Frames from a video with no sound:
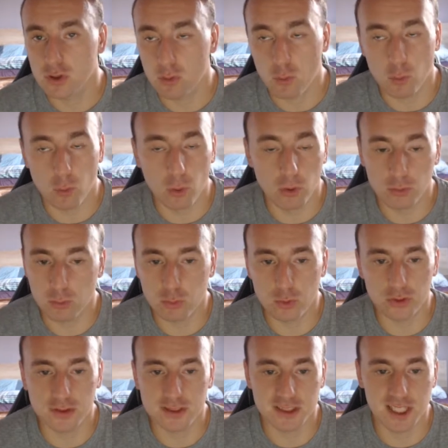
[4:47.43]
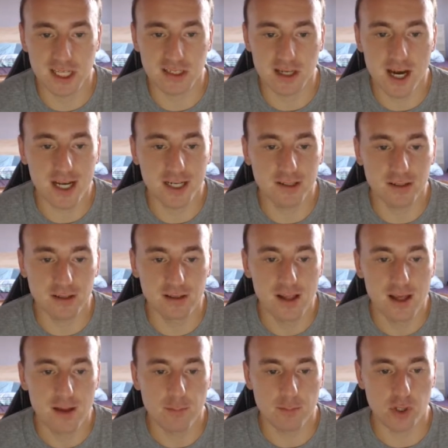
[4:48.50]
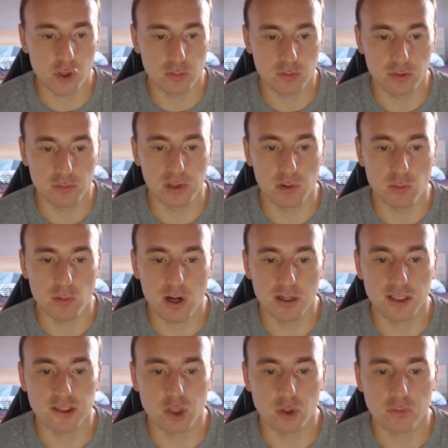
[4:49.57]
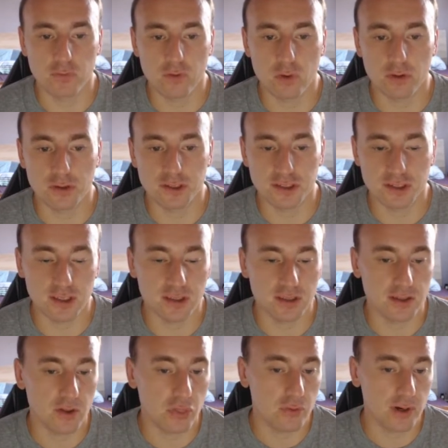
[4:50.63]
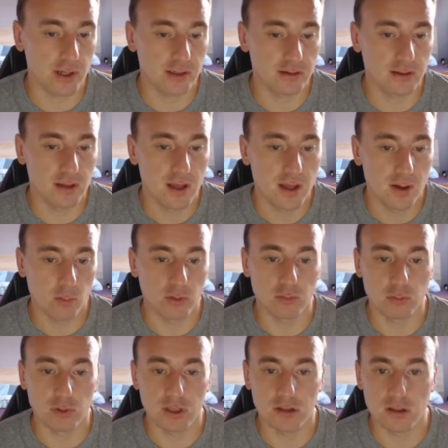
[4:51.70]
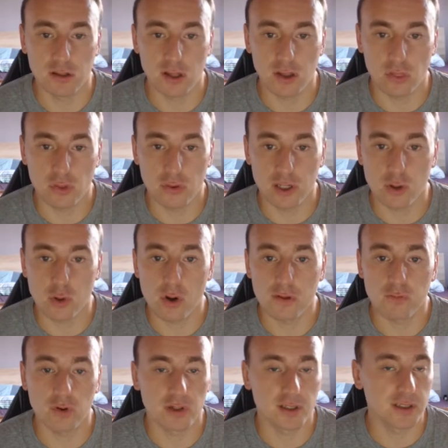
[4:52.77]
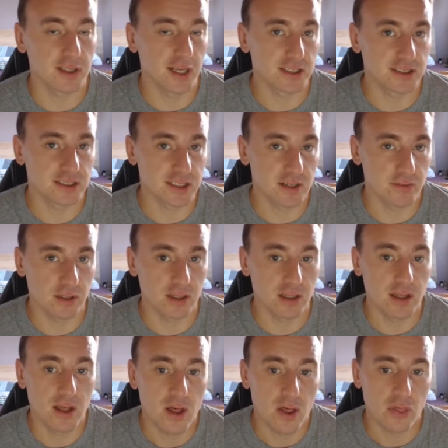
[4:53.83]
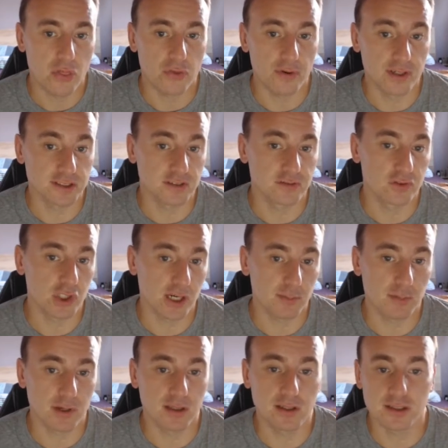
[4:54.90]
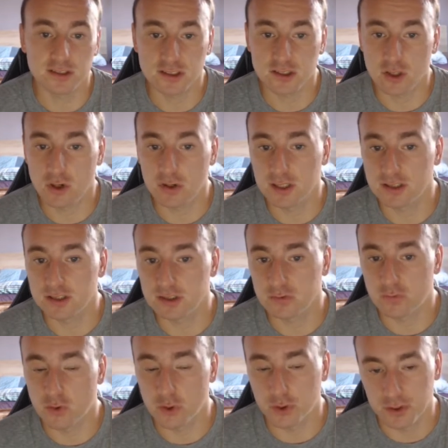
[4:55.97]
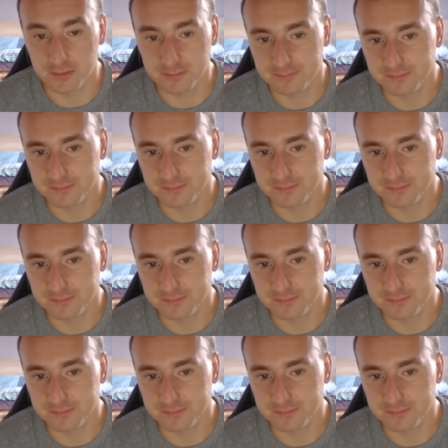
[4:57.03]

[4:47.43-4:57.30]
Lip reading: wouldn't stand idle. Bishop to b1 is of course a threat, with queen to d3 going for the h7, threats of checkmate, and so on and so forth.